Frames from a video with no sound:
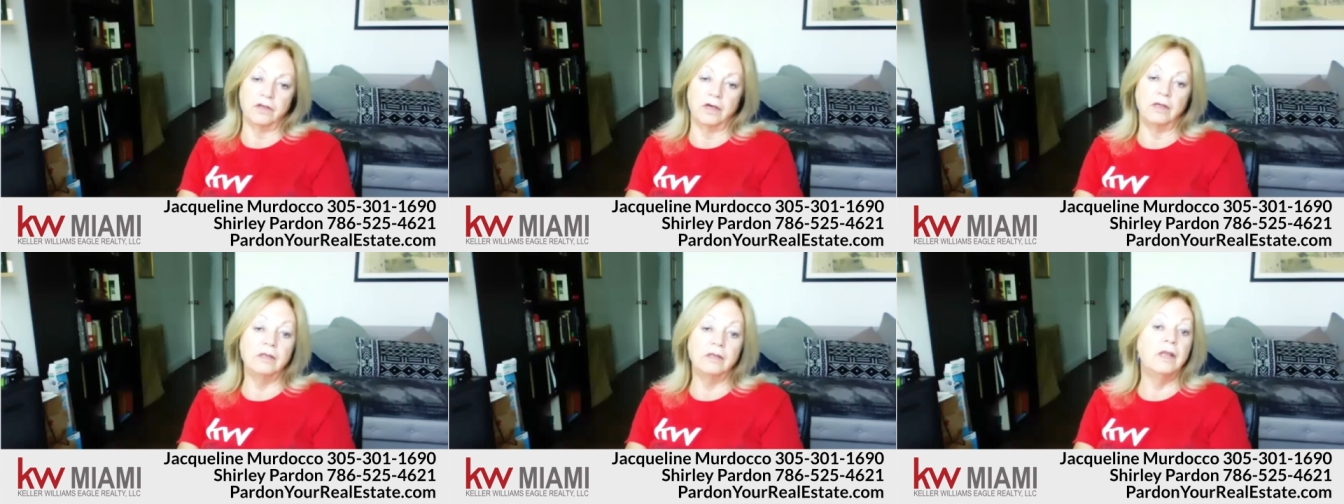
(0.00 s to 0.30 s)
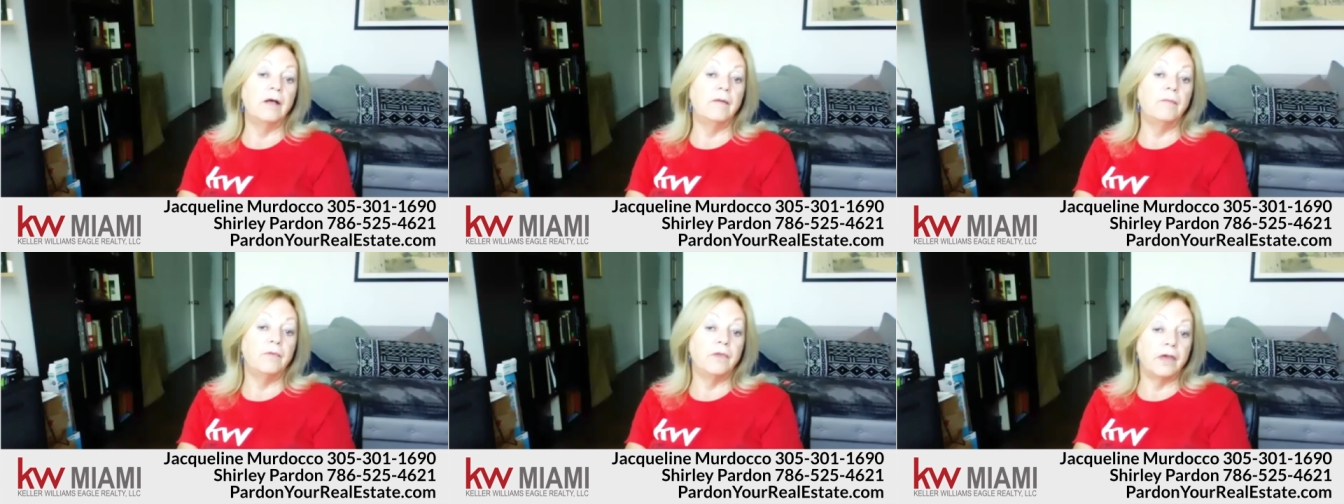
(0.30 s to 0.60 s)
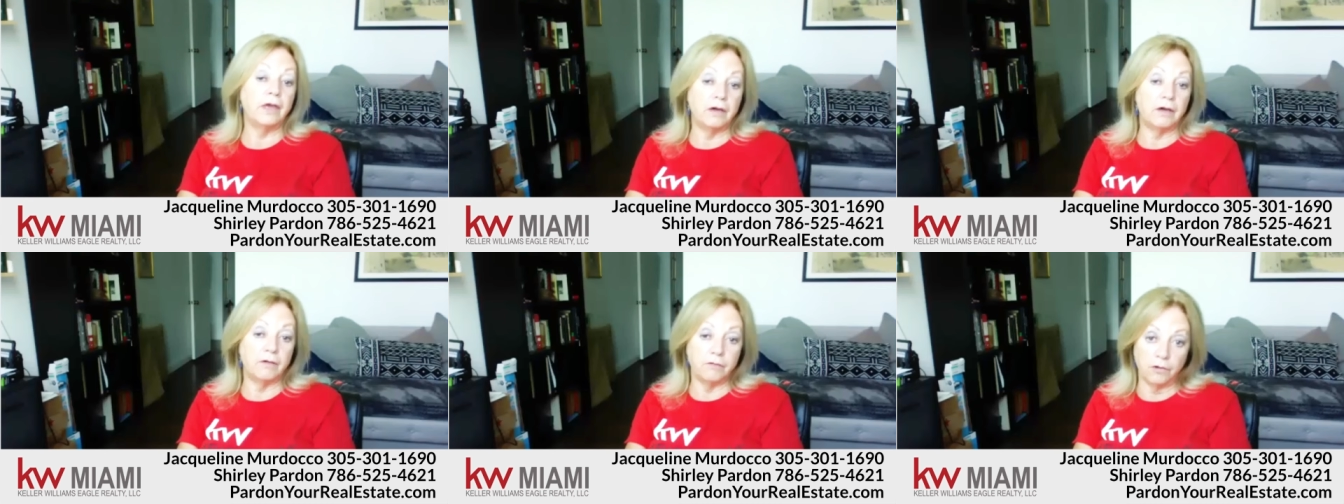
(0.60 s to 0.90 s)
and they
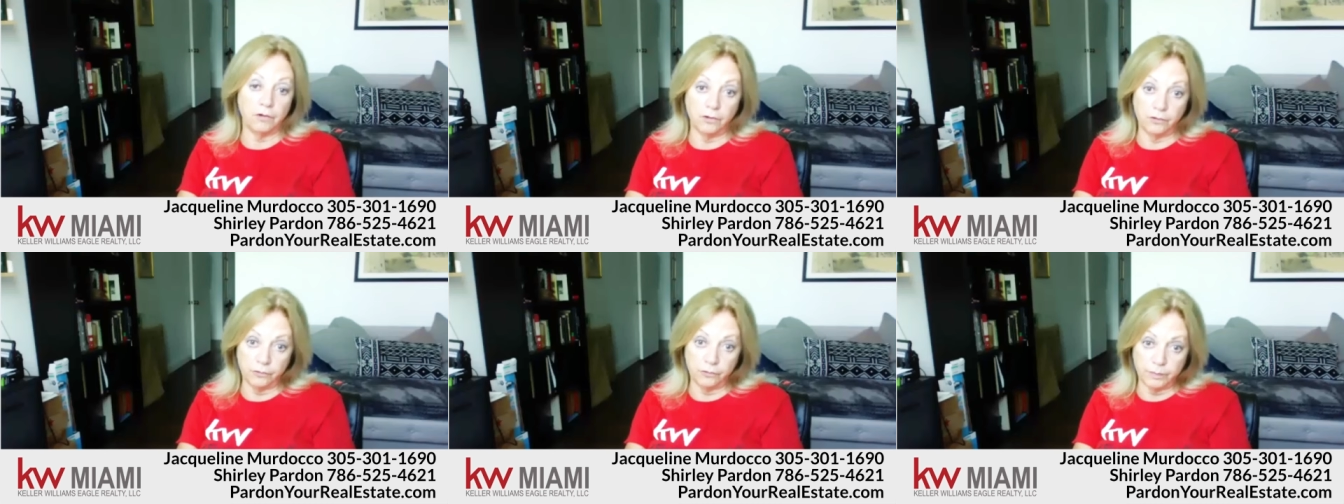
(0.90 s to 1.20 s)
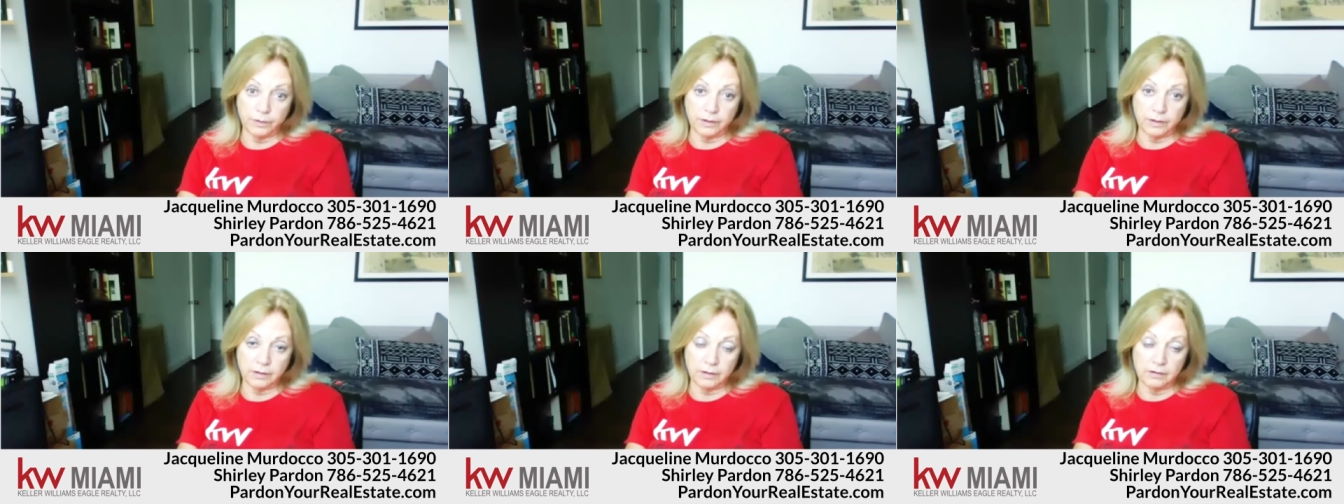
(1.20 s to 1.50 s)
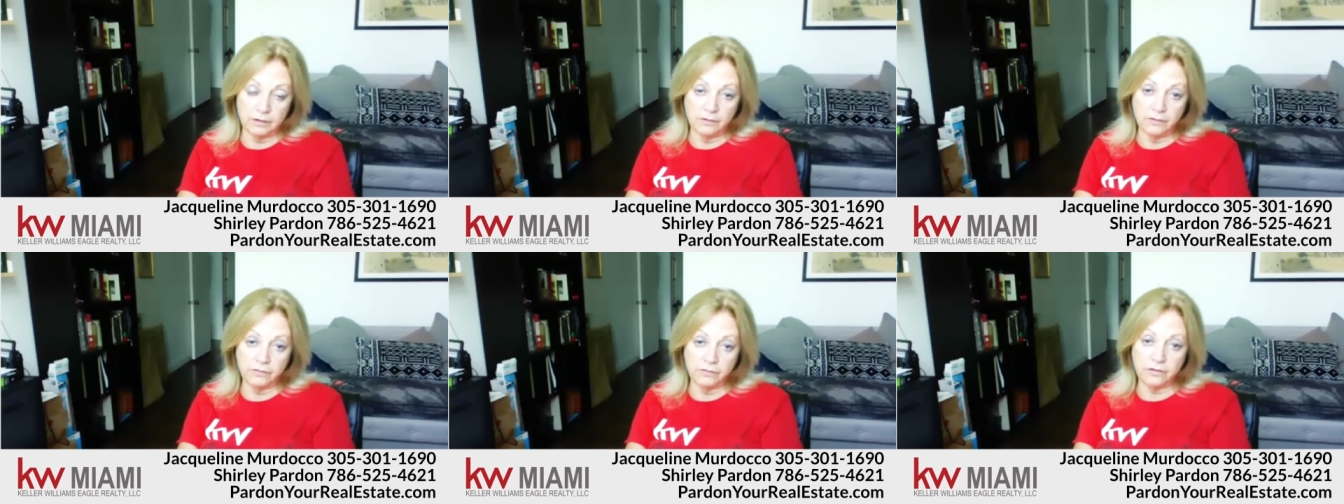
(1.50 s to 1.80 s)
have
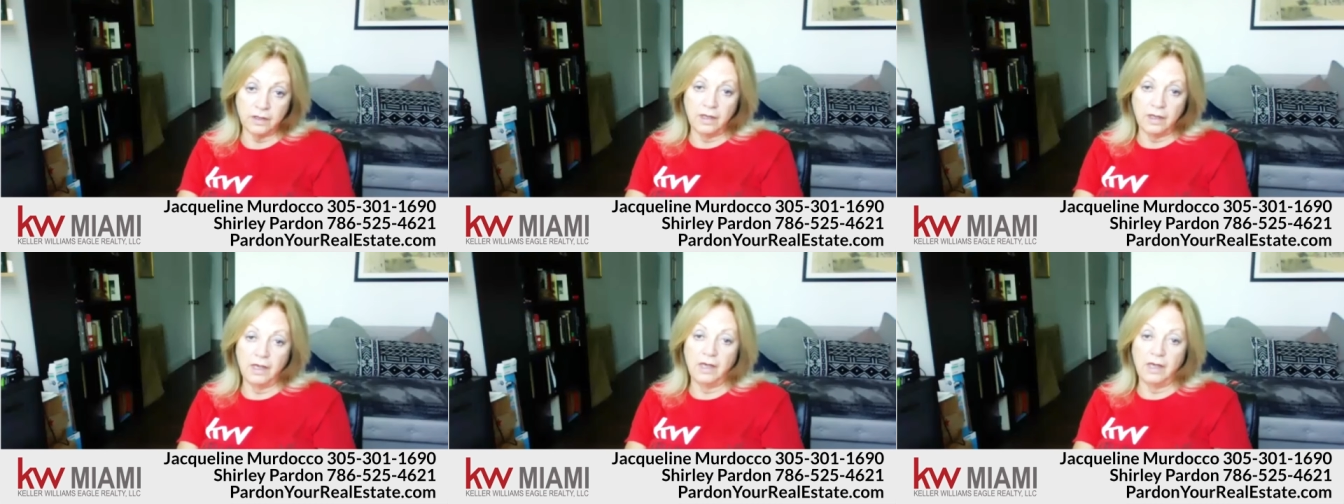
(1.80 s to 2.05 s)
hospitals